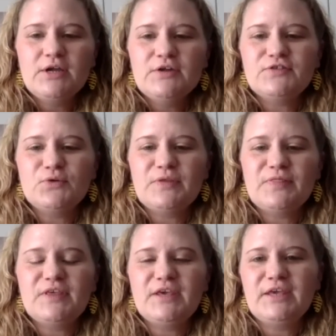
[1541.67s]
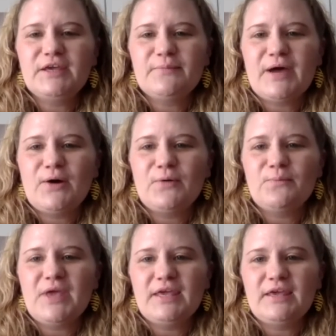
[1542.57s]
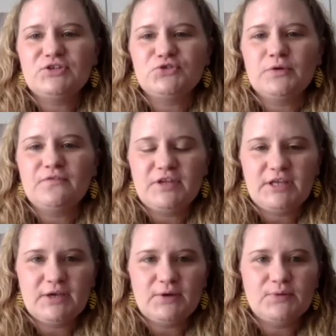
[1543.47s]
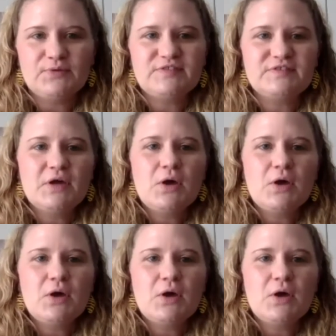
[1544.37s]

So when thinking about making short videos,